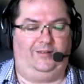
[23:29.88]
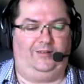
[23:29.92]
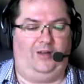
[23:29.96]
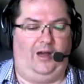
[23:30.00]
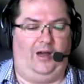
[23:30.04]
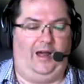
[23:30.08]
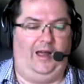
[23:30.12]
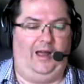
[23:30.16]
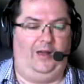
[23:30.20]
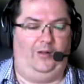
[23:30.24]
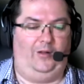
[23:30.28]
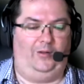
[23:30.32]

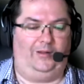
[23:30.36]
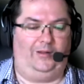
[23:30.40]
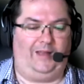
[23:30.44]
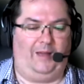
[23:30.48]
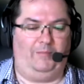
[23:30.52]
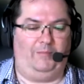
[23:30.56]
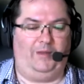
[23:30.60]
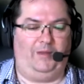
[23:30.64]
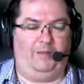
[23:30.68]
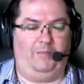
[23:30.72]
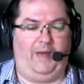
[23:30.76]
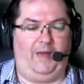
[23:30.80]
Kyle
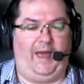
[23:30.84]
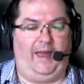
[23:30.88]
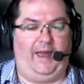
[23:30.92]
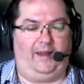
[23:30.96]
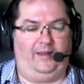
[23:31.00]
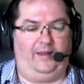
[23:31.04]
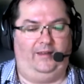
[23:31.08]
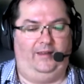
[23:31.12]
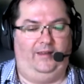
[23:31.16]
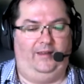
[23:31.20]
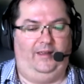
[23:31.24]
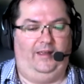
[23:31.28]
coming back
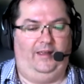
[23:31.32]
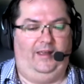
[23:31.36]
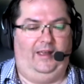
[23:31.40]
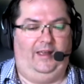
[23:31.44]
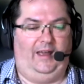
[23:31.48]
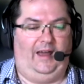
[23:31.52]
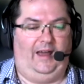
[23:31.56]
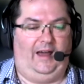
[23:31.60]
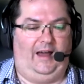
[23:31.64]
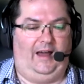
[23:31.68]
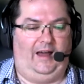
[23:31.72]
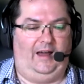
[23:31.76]

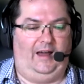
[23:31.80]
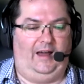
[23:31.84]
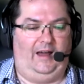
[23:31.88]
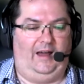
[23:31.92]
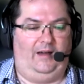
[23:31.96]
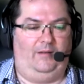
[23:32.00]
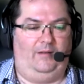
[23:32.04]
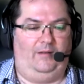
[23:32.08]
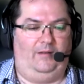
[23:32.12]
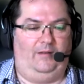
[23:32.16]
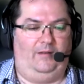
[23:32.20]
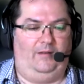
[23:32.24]

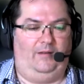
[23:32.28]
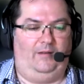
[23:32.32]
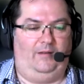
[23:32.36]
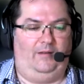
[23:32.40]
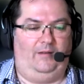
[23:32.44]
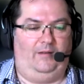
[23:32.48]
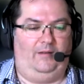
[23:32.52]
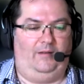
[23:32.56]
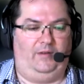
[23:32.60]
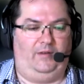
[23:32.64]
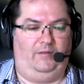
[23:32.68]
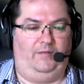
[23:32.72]
um,
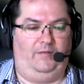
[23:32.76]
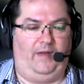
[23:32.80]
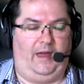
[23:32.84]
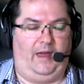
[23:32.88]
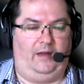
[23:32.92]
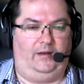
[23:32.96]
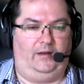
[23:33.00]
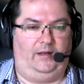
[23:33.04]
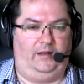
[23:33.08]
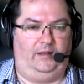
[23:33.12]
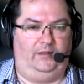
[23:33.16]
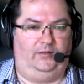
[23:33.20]
from having
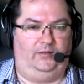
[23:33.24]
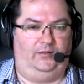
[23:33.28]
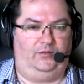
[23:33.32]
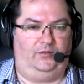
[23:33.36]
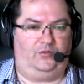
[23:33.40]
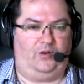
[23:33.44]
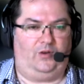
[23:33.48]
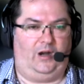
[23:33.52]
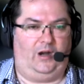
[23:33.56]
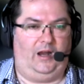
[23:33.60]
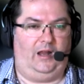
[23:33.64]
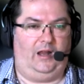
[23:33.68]
failed his
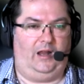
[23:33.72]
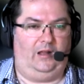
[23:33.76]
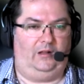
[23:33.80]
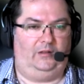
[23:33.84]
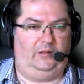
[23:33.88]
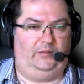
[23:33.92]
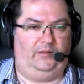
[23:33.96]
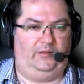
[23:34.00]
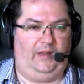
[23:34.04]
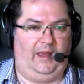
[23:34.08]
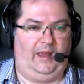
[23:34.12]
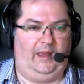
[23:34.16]

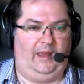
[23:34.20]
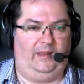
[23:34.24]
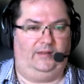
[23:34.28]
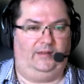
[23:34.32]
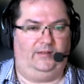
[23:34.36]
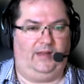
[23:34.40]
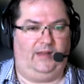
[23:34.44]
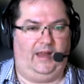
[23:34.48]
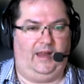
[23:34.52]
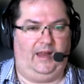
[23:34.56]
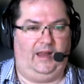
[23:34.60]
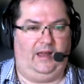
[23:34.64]
trials
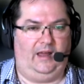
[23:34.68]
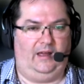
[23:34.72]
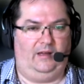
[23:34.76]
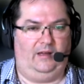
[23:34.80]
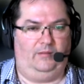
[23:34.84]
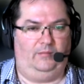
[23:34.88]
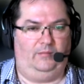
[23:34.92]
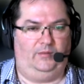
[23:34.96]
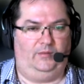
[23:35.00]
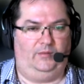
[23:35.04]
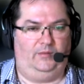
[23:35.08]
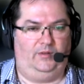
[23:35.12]
as a
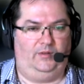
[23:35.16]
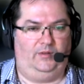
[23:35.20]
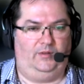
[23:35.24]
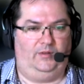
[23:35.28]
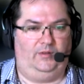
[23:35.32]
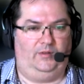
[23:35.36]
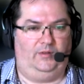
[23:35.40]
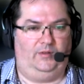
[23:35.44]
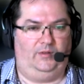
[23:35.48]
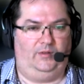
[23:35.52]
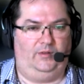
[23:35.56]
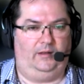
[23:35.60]
um,
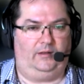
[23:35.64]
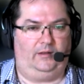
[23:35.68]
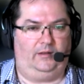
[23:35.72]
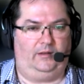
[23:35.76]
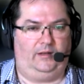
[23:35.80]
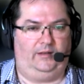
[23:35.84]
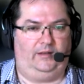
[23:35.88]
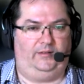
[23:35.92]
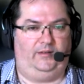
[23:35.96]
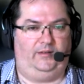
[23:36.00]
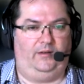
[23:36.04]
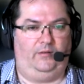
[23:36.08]
become a
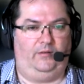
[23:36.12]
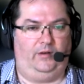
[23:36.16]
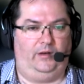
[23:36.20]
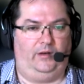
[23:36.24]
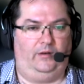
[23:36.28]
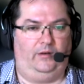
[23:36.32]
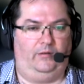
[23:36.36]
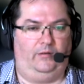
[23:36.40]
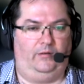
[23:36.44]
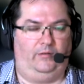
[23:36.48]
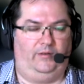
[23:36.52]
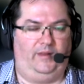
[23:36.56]

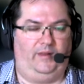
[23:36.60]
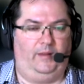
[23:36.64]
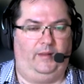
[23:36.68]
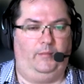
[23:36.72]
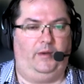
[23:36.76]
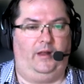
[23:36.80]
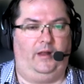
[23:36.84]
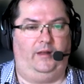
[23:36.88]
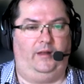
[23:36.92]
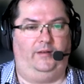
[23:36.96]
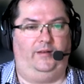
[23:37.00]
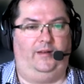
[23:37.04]
Cassirian or a
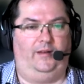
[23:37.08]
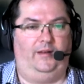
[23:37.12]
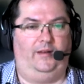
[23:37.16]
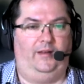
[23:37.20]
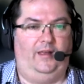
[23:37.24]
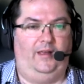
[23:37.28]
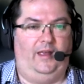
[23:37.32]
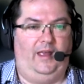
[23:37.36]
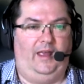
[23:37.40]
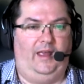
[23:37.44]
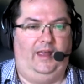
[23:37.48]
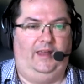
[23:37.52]
demon hunter
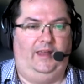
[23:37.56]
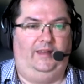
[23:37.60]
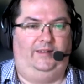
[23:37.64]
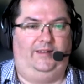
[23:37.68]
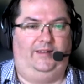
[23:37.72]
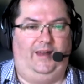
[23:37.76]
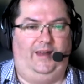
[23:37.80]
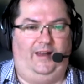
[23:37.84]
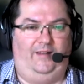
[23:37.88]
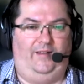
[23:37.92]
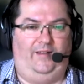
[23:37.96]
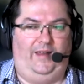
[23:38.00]
is
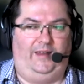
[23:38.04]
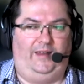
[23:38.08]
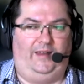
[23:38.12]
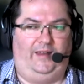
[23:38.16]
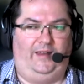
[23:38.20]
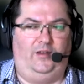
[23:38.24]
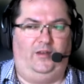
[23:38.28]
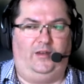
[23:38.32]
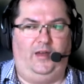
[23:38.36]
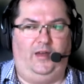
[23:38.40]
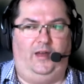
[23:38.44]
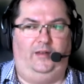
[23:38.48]
kind of like
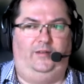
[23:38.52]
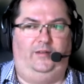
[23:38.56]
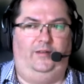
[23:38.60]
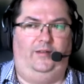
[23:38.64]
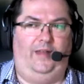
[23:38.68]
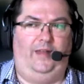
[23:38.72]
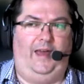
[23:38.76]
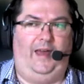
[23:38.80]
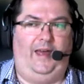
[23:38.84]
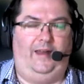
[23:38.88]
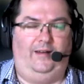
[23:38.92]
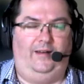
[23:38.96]
you can't do
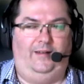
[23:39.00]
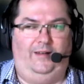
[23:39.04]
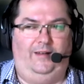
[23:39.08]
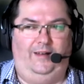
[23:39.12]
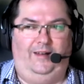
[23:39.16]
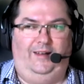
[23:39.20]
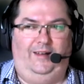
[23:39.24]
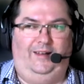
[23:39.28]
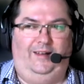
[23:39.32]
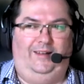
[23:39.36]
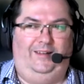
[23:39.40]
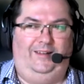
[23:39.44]
that.
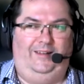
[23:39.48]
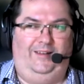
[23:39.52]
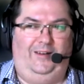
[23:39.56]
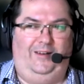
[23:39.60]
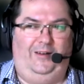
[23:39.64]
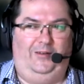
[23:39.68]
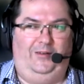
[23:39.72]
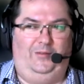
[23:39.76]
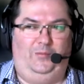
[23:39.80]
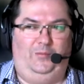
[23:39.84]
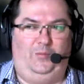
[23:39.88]
You know,